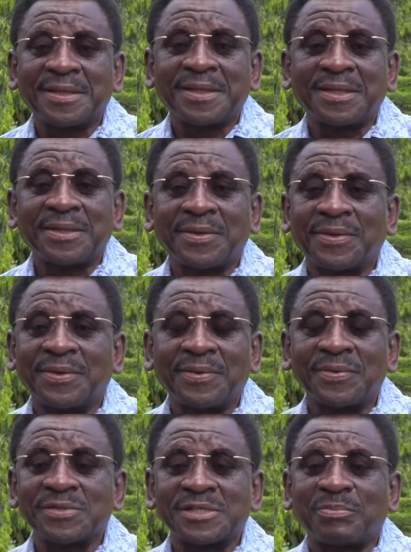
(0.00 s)
you know,
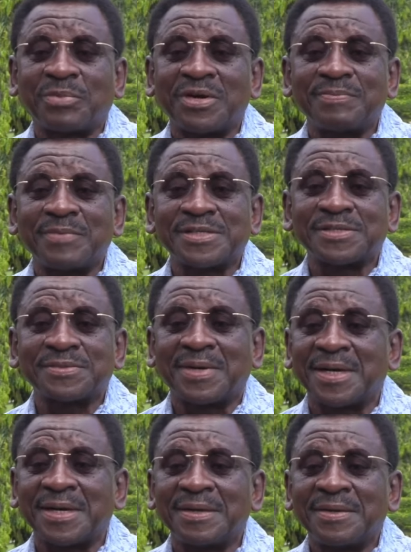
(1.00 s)
whose appointments
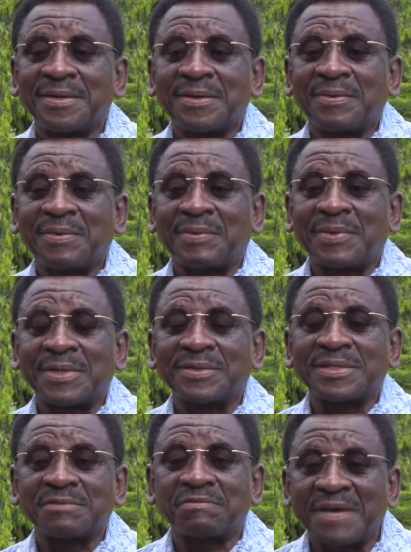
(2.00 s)
were, were
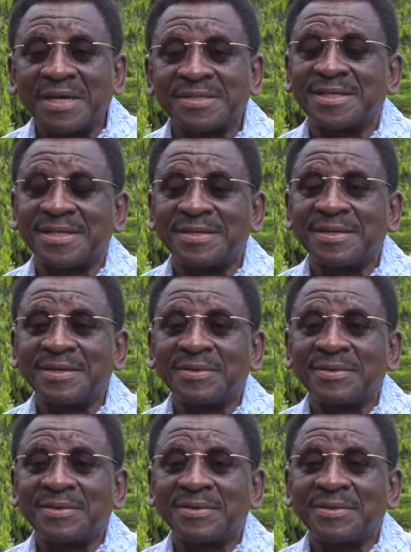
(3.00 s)
not effected,